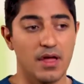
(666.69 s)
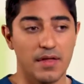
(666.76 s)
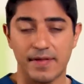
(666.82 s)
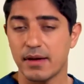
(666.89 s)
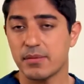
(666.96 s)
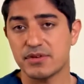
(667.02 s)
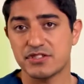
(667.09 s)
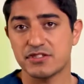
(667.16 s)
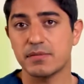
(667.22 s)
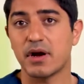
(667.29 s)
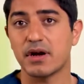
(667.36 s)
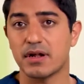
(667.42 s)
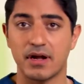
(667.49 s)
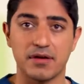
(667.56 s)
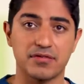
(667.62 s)
They were
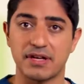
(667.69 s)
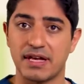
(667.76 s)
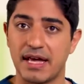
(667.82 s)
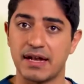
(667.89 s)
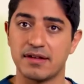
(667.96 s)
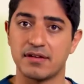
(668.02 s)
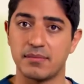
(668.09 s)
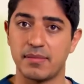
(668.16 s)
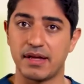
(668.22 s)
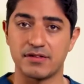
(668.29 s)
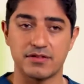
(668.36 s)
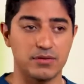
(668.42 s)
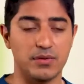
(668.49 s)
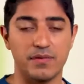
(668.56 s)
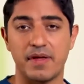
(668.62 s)
smart enough to get into med
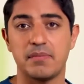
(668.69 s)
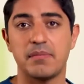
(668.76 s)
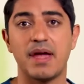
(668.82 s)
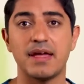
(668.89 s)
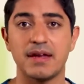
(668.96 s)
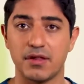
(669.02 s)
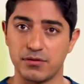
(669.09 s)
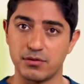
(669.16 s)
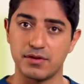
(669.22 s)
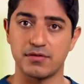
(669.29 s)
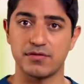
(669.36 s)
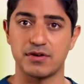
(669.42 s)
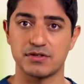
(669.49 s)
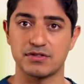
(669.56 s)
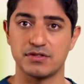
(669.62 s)
school. They made it through the
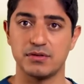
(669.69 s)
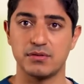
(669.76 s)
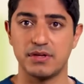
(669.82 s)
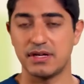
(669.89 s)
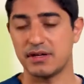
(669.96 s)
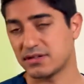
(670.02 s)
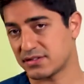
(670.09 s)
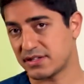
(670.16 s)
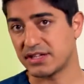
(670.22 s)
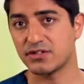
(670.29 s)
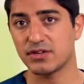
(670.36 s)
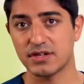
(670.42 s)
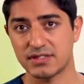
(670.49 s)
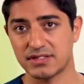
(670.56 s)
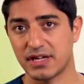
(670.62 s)
first 2 years. They
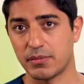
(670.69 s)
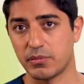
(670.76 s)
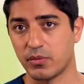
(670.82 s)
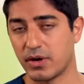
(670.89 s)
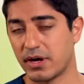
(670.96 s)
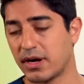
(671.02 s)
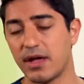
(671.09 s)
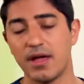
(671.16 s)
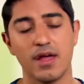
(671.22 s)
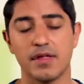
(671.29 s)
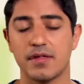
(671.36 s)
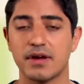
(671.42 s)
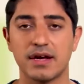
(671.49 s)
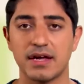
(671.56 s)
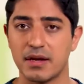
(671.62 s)
took step one.
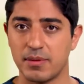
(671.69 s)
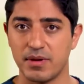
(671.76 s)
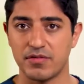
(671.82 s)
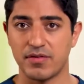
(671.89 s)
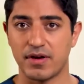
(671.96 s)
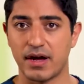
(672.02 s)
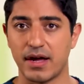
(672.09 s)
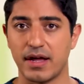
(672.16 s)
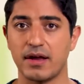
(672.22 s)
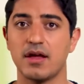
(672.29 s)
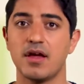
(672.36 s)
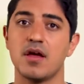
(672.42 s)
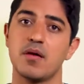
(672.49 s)
They're going to be fine.